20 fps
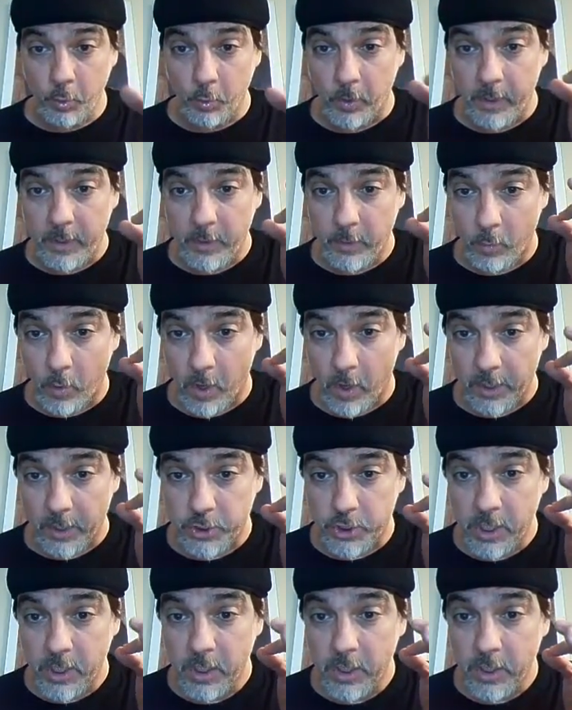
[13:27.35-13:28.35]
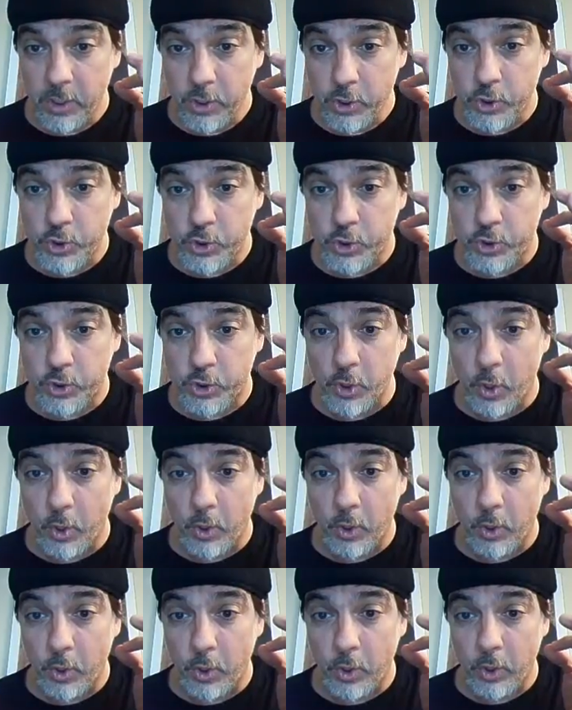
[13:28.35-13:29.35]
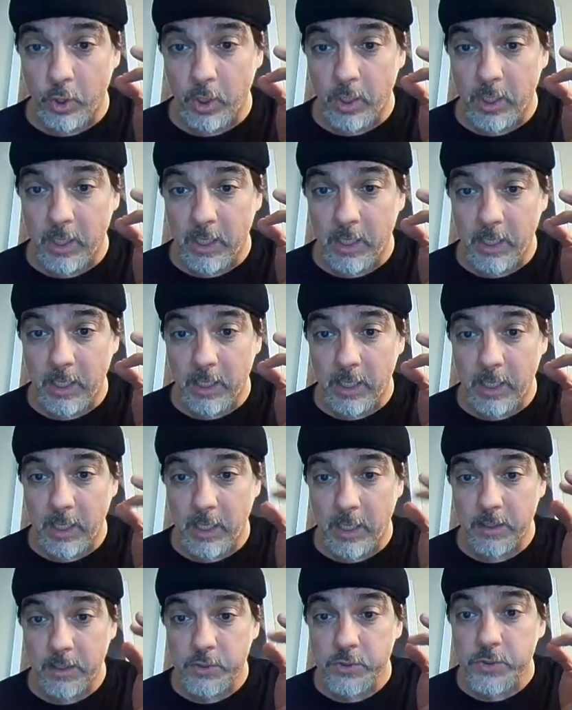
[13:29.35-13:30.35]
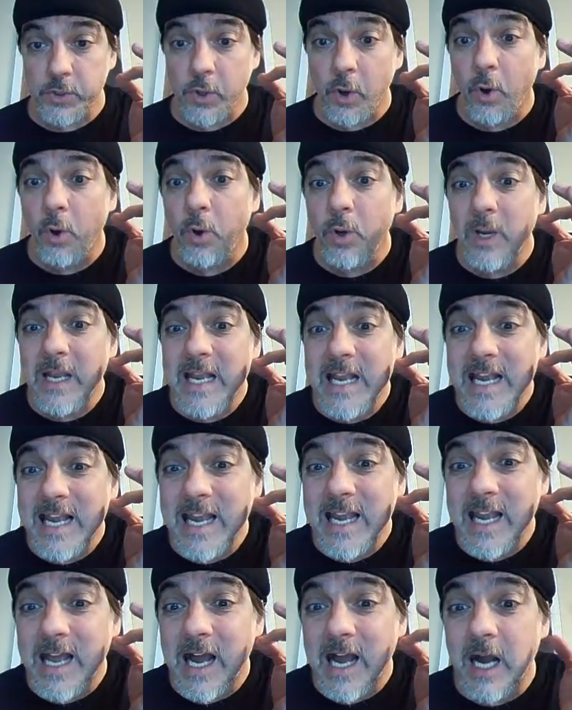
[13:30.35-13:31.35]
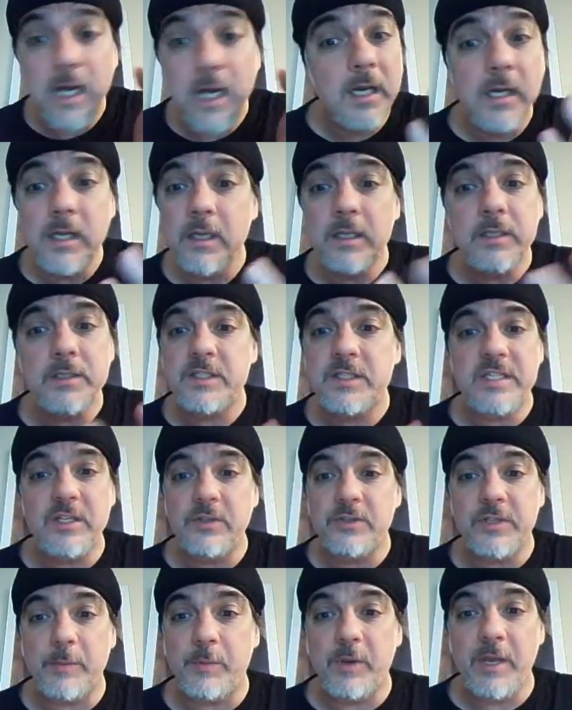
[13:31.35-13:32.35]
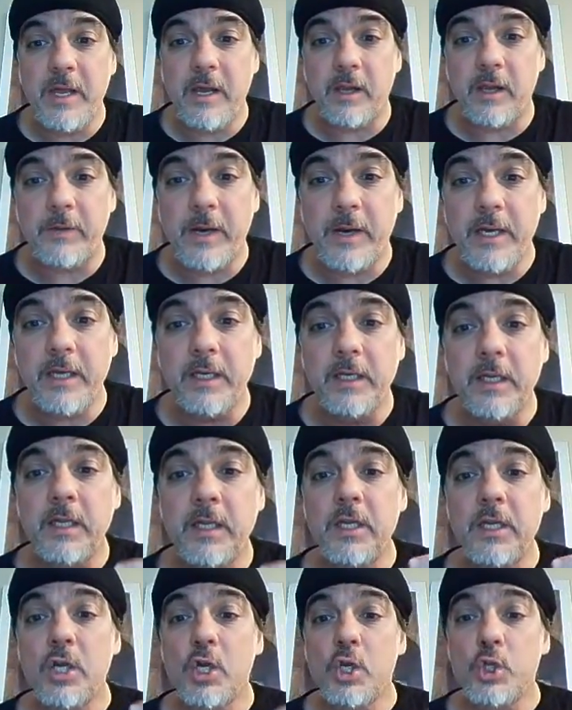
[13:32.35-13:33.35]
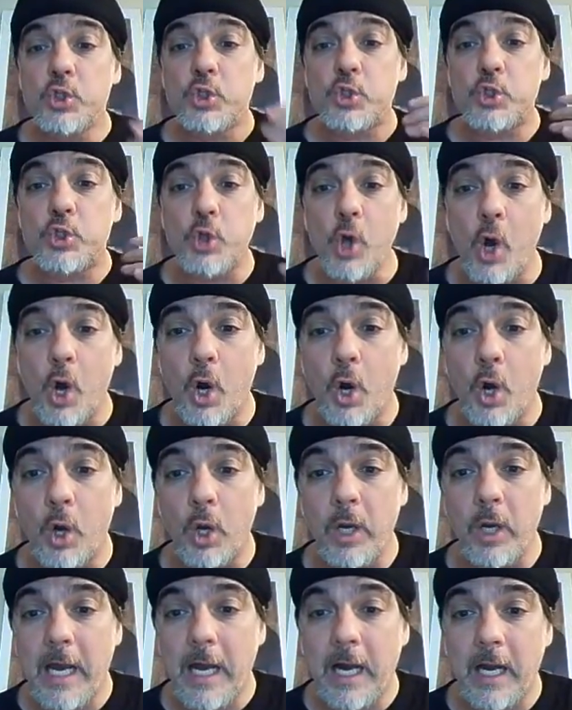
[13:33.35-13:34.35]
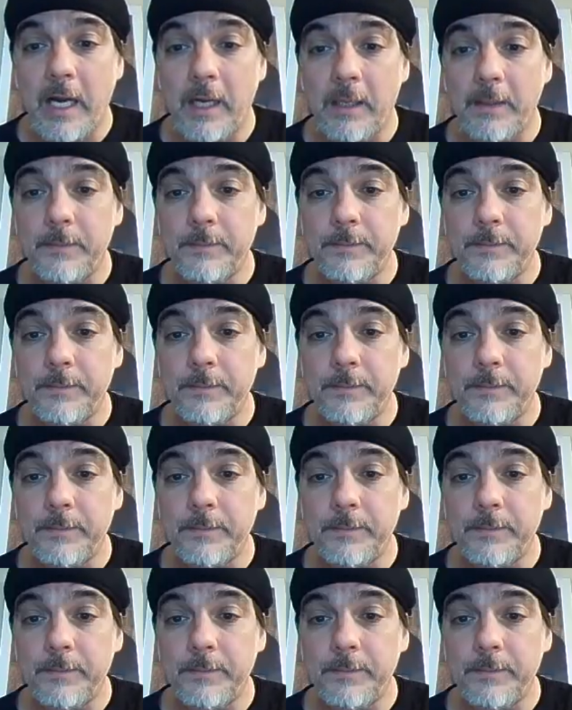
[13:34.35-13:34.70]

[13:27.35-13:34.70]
And watch. Sola, sola. Still double L, right? Sola.